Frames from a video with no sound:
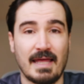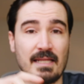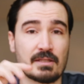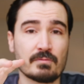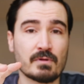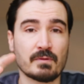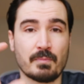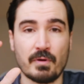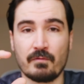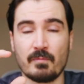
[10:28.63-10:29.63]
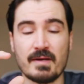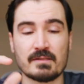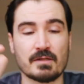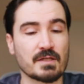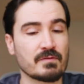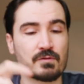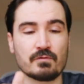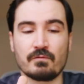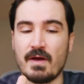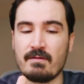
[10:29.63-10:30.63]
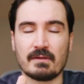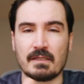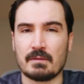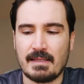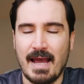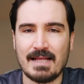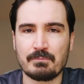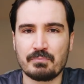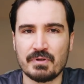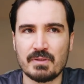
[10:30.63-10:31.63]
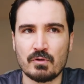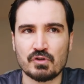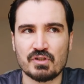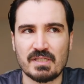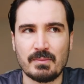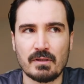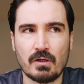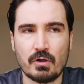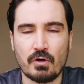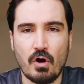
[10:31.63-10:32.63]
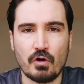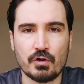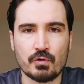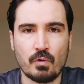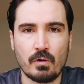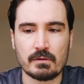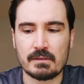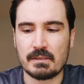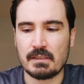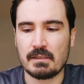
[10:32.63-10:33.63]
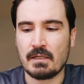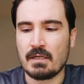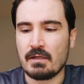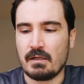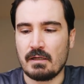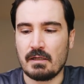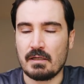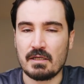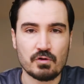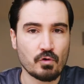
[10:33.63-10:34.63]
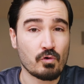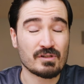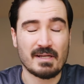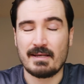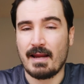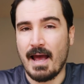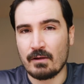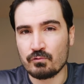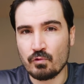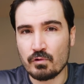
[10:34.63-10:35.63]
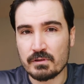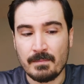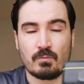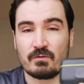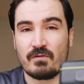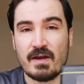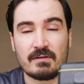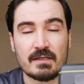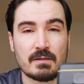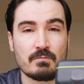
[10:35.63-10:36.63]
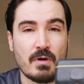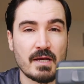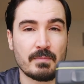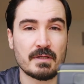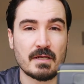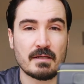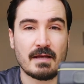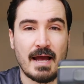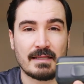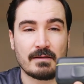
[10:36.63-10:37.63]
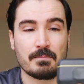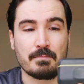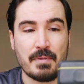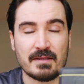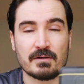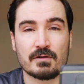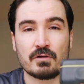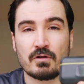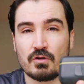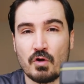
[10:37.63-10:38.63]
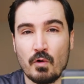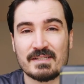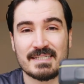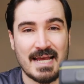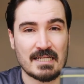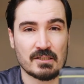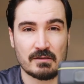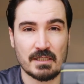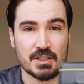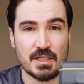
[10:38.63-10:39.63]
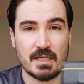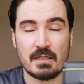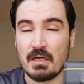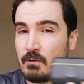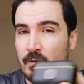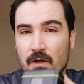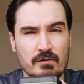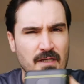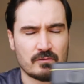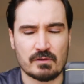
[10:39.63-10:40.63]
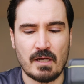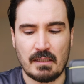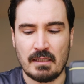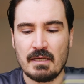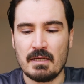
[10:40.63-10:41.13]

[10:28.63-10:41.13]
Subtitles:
and in terms of the performance, I give it to WAVLINK. They had pretty much similar audio quality indoors and outdoors, but WAVLINK, in my opinion, had a better noise cancellation when I was outside.